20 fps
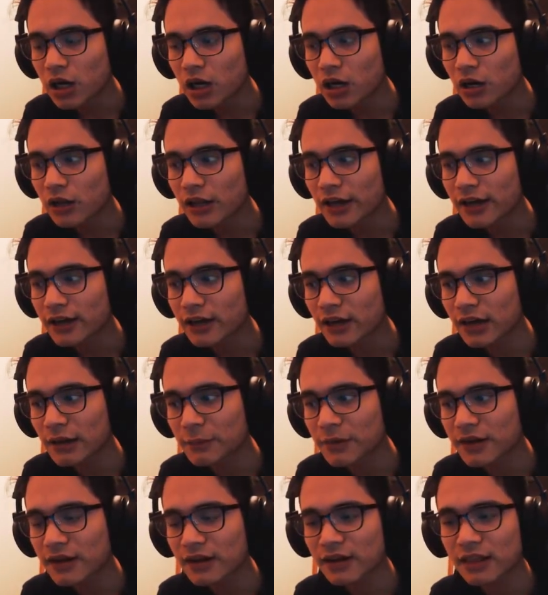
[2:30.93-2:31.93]
Oh, I don't like it.
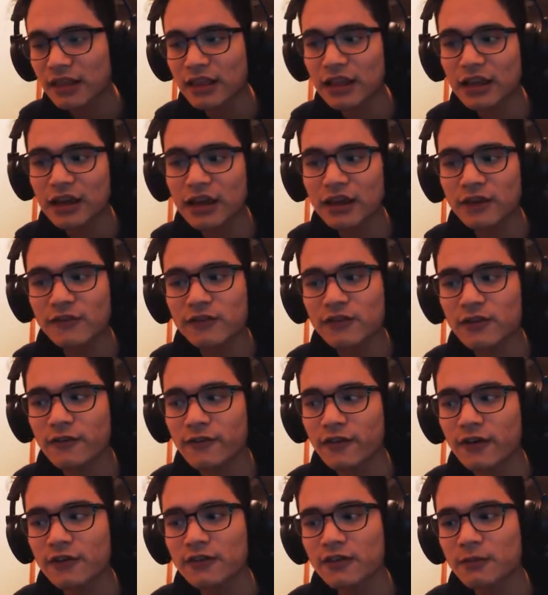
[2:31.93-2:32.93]
I'm hearing a lot of
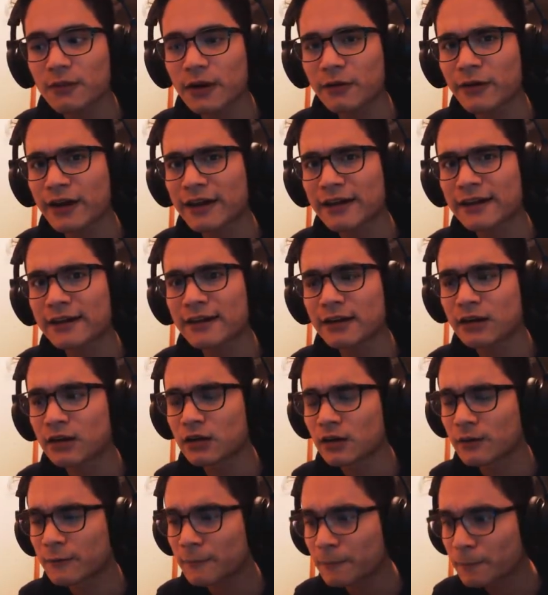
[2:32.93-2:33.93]
interference in my right ear.
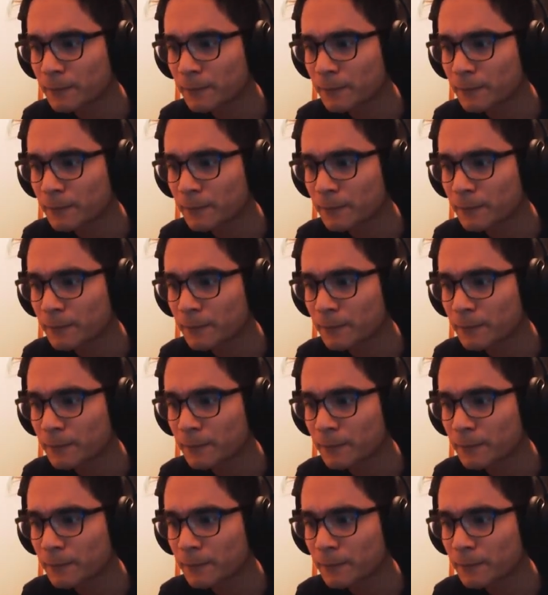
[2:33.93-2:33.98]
